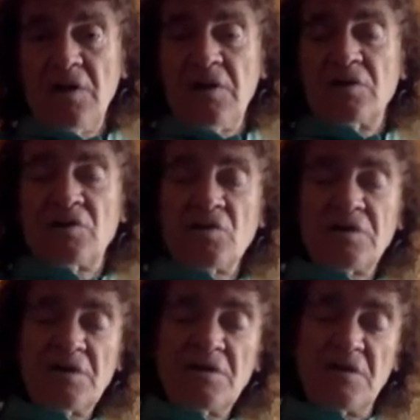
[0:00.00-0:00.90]
So
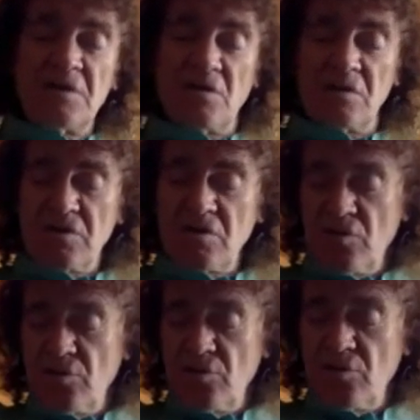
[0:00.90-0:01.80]
this is also the
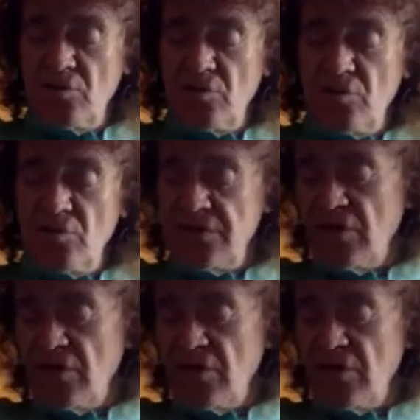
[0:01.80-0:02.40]
reason we